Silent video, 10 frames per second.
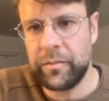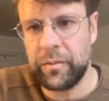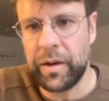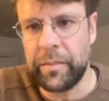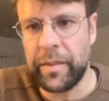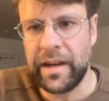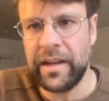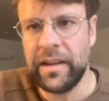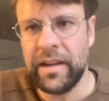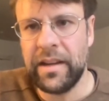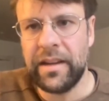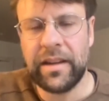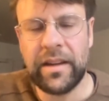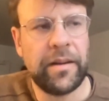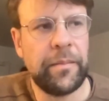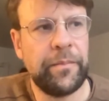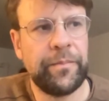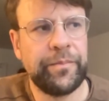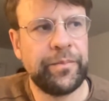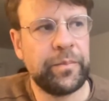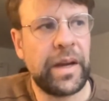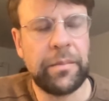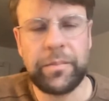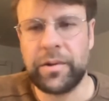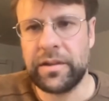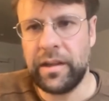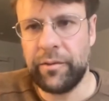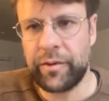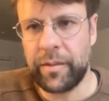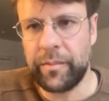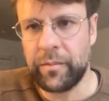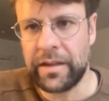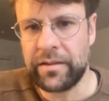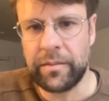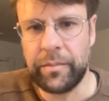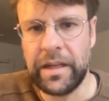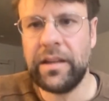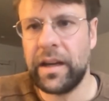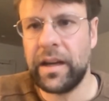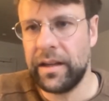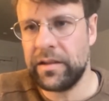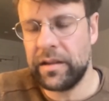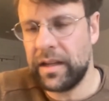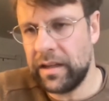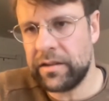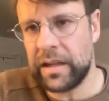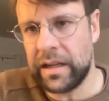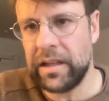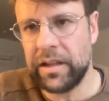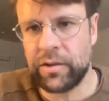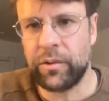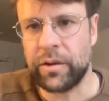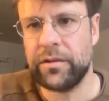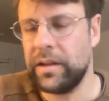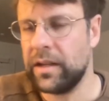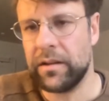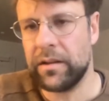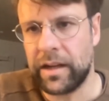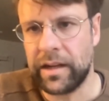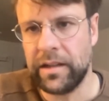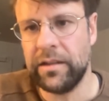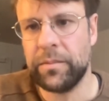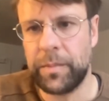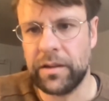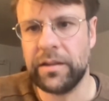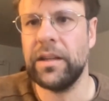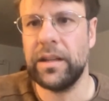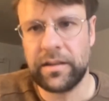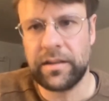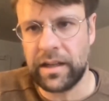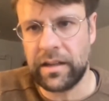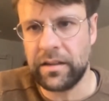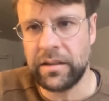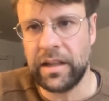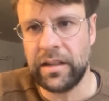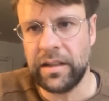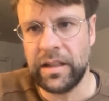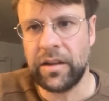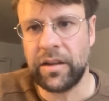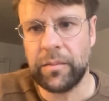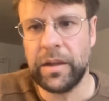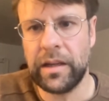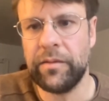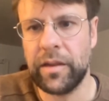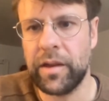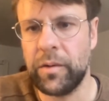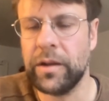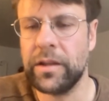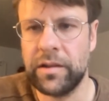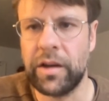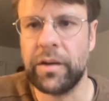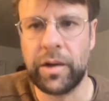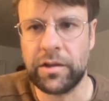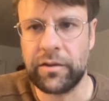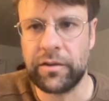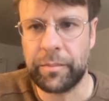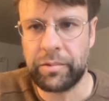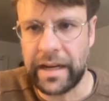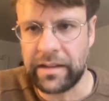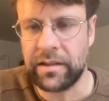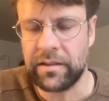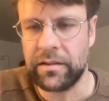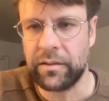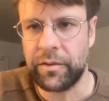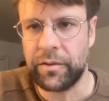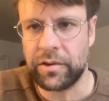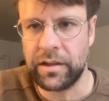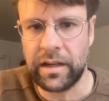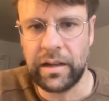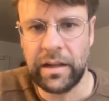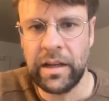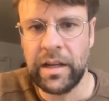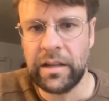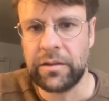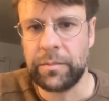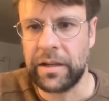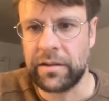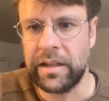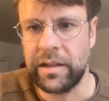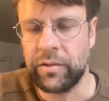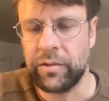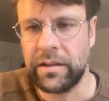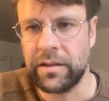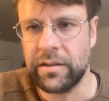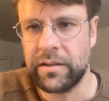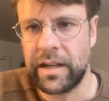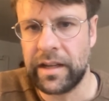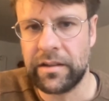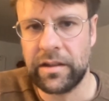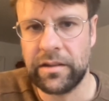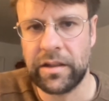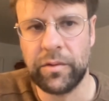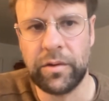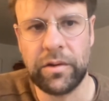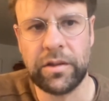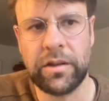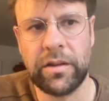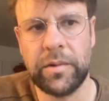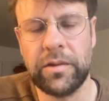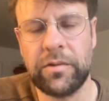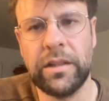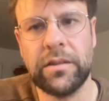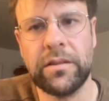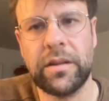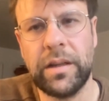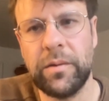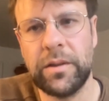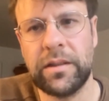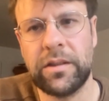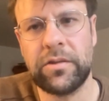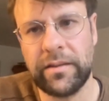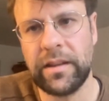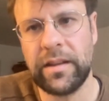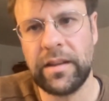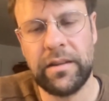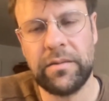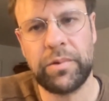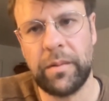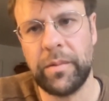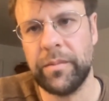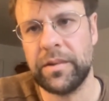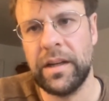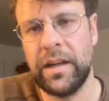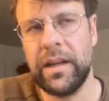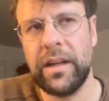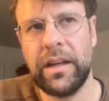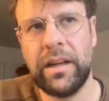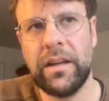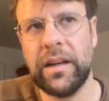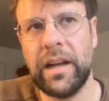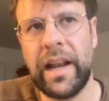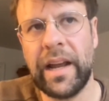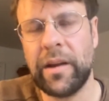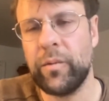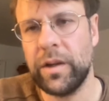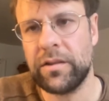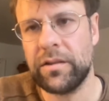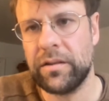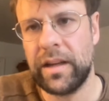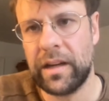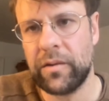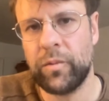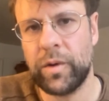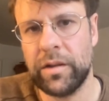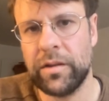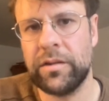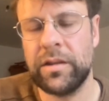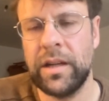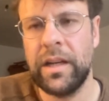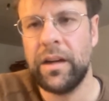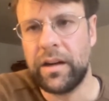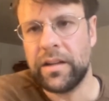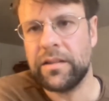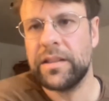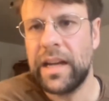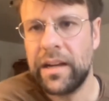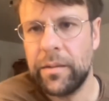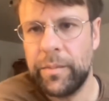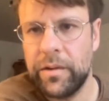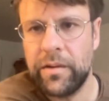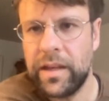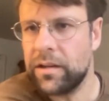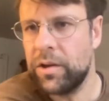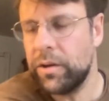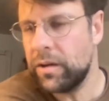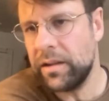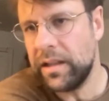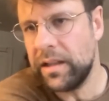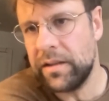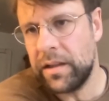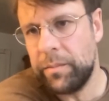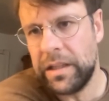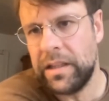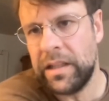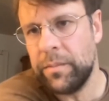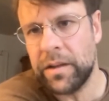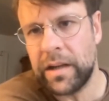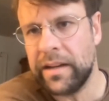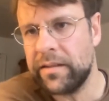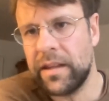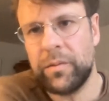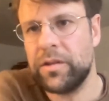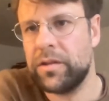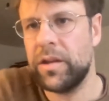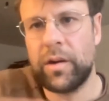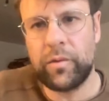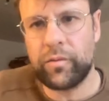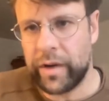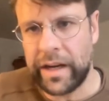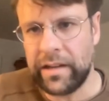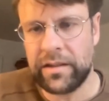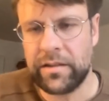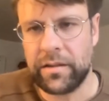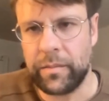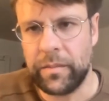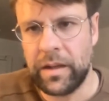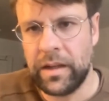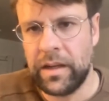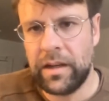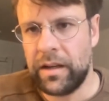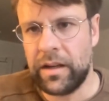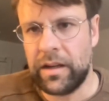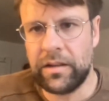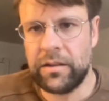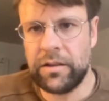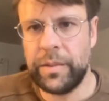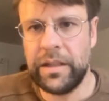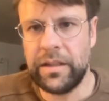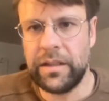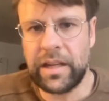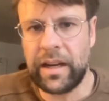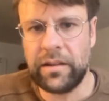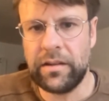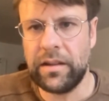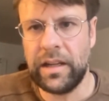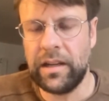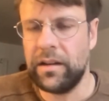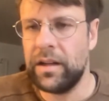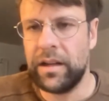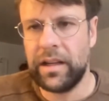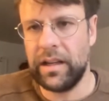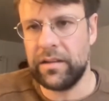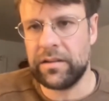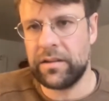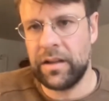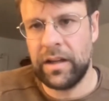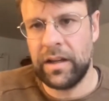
what many um, might perceive from Western media is is a discourse in Chinese politics and and economy, even though it's not much of a practice, unfortunately, especially in regions like Xinjiang Uyghur Autonomous Region. So he was addressing these problems in a language that was understandable, that couldn't easily be demonized. There was no racism uh, to be detected in his